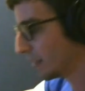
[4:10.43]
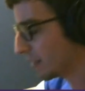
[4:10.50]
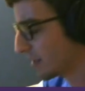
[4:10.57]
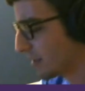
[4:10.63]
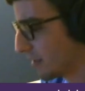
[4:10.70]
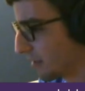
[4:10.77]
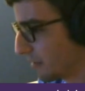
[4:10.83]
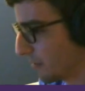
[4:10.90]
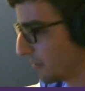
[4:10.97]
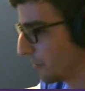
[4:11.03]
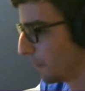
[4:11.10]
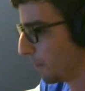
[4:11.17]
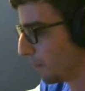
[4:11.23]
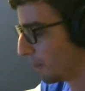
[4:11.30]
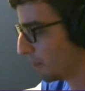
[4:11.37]

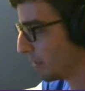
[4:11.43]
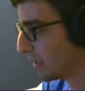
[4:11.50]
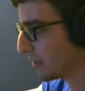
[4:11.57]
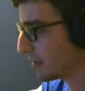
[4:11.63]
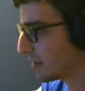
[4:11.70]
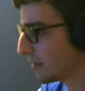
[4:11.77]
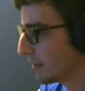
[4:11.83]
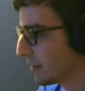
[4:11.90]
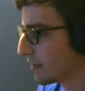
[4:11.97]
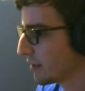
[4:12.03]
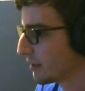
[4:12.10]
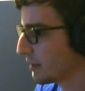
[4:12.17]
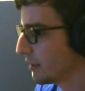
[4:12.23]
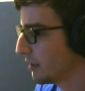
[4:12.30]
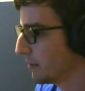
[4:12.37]
So basically in
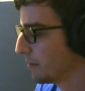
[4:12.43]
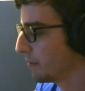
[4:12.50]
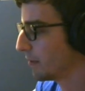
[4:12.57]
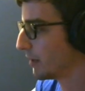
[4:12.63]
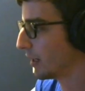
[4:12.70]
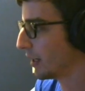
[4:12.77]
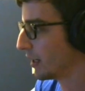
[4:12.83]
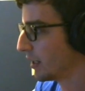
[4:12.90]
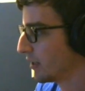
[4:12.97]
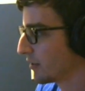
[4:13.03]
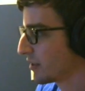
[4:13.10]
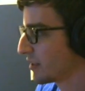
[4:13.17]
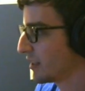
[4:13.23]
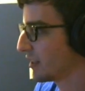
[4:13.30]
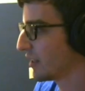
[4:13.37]
this game, you'll
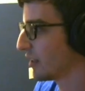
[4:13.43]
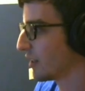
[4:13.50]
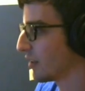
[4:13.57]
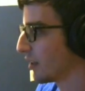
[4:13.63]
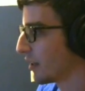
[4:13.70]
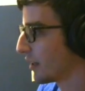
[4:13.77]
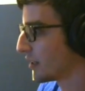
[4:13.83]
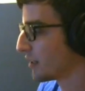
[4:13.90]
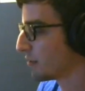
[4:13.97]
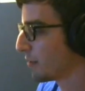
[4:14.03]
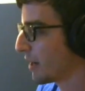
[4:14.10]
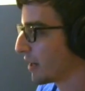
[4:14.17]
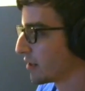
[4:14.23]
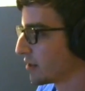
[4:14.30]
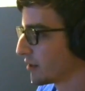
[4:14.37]
see like a lot of these
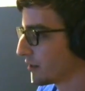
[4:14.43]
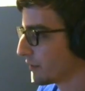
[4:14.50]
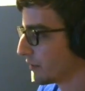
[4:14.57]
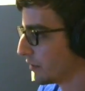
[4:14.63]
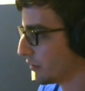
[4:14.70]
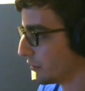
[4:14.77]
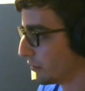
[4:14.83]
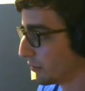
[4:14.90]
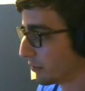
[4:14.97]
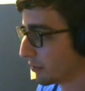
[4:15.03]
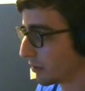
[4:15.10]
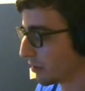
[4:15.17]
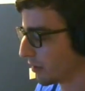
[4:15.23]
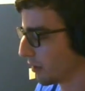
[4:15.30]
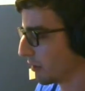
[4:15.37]
patches of
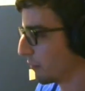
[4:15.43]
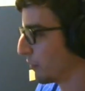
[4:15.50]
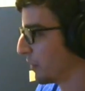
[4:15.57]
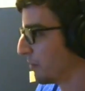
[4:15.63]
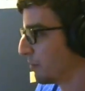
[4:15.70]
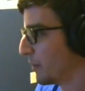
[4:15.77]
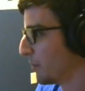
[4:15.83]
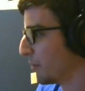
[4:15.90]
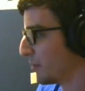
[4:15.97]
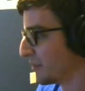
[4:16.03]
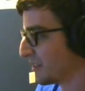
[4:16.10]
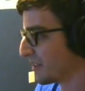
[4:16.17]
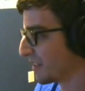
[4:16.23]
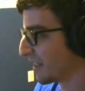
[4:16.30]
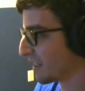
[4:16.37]
goo, or what people
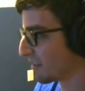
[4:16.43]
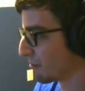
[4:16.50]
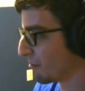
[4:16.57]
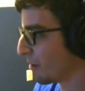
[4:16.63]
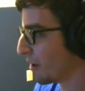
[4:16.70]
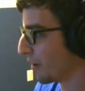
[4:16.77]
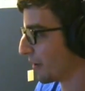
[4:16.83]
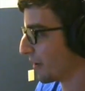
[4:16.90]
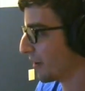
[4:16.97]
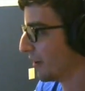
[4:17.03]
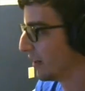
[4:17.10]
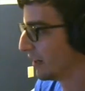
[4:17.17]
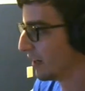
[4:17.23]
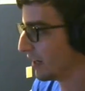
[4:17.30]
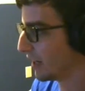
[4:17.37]
just think is water.
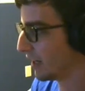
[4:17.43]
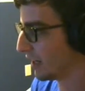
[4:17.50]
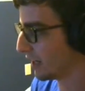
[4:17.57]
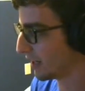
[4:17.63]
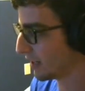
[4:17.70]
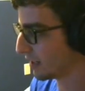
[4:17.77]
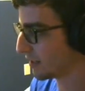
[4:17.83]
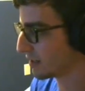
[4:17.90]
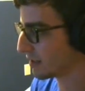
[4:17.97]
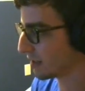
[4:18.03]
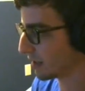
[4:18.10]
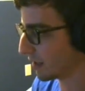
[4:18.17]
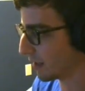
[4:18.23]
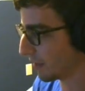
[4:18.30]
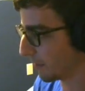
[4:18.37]
And
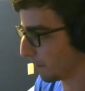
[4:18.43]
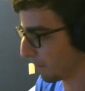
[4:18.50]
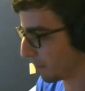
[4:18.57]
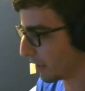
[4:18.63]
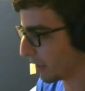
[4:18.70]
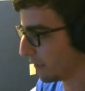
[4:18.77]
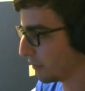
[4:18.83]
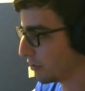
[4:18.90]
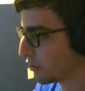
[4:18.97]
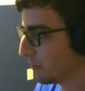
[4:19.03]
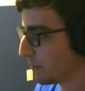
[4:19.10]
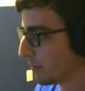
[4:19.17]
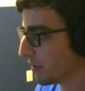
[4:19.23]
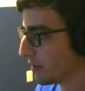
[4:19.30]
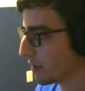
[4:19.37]
if you
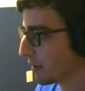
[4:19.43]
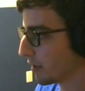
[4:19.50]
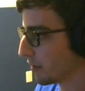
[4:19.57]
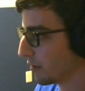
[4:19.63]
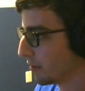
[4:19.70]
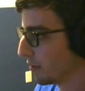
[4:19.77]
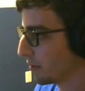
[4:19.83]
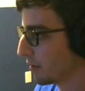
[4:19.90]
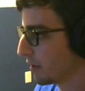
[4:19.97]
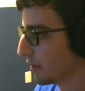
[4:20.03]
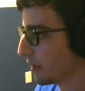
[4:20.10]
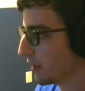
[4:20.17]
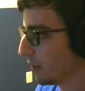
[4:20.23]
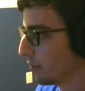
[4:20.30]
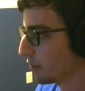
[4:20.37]
jump into the goo, the
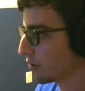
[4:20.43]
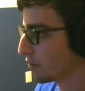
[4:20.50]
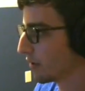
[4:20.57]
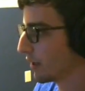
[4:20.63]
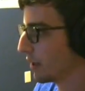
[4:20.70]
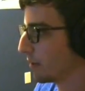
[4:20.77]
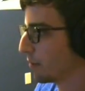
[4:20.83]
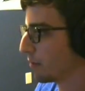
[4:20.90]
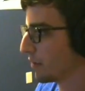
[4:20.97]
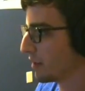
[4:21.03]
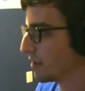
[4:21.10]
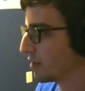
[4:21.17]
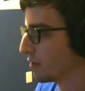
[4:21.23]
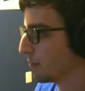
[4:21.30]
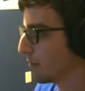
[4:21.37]
game will try and
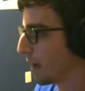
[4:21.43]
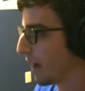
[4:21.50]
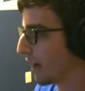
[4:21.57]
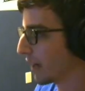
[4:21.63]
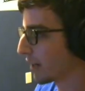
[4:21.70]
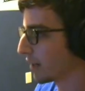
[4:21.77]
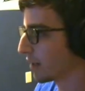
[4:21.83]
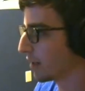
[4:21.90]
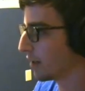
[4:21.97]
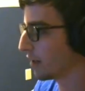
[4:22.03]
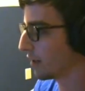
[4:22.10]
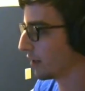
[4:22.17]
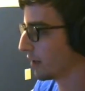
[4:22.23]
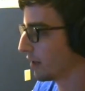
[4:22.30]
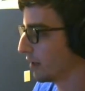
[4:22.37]
place you back
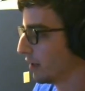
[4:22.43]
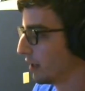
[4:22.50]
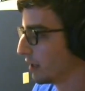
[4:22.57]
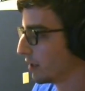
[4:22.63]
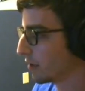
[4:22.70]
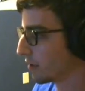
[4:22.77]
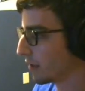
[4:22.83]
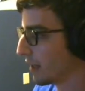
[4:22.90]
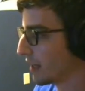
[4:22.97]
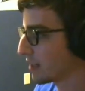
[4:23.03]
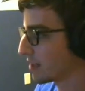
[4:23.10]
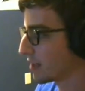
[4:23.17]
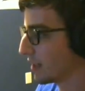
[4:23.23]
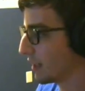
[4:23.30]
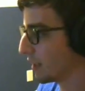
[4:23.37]
on your
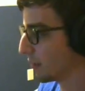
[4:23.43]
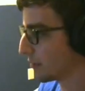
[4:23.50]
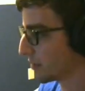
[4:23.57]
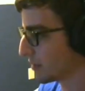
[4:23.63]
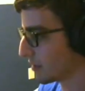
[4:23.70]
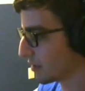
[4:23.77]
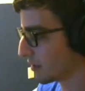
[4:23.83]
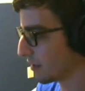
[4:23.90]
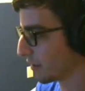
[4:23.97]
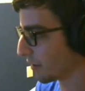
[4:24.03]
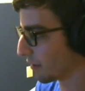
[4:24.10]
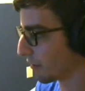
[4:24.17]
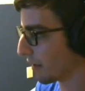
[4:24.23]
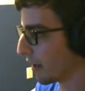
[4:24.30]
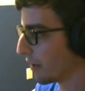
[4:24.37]
last standing position on the
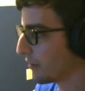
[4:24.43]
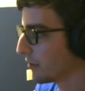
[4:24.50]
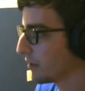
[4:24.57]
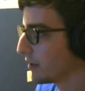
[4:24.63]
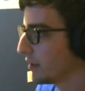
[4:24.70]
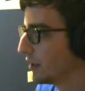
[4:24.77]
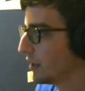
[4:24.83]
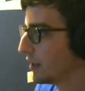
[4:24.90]
ground.